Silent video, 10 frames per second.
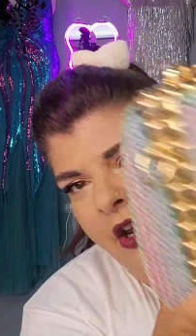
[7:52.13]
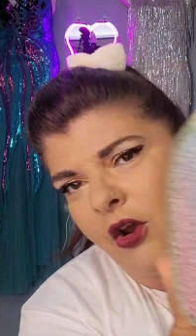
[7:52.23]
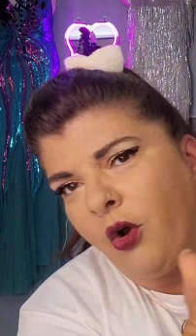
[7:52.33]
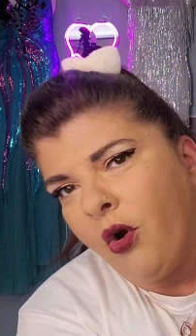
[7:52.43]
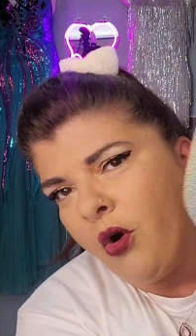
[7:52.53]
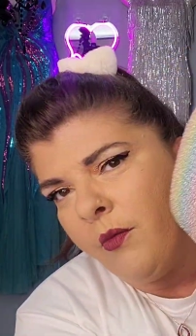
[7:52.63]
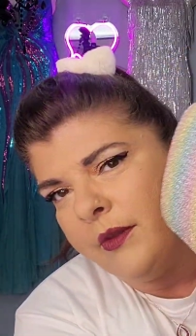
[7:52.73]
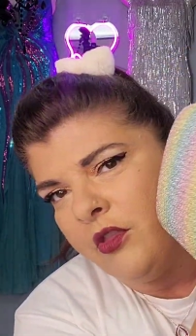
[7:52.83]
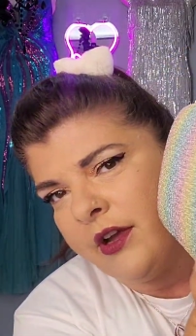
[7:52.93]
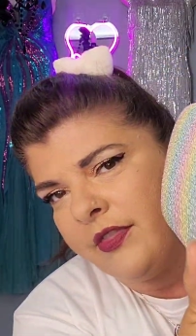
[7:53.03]
it at all?
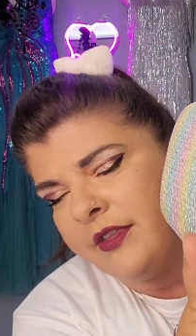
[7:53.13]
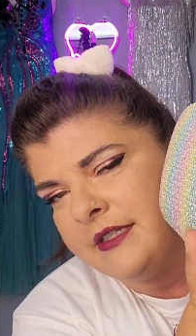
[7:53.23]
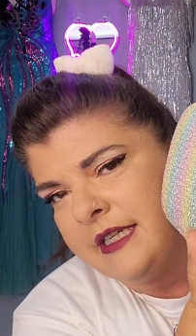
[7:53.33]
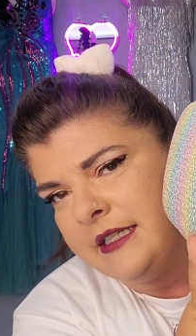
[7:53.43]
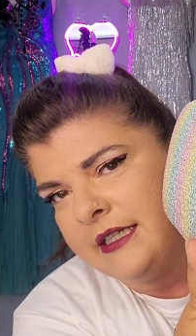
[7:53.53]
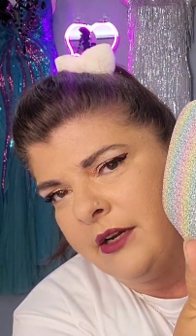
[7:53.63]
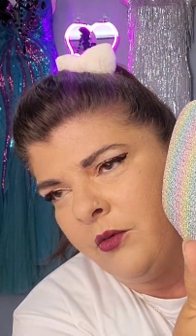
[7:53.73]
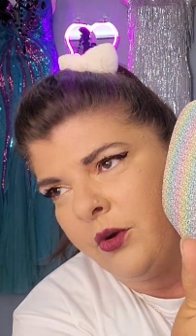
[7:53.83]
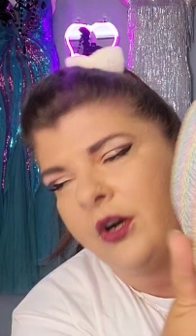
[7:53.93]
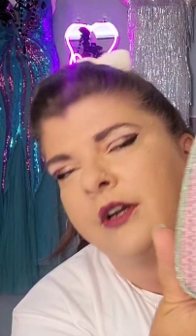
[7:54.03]
But look at the
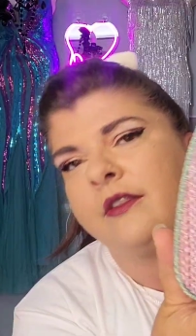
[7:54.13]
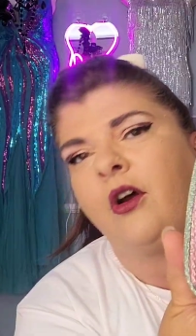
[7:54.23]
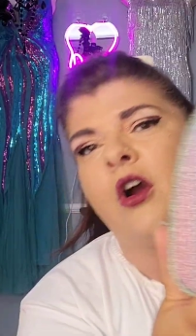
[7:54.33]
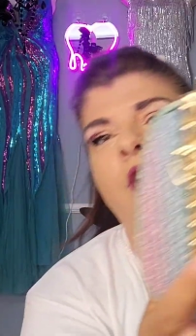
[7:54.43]
detail work, the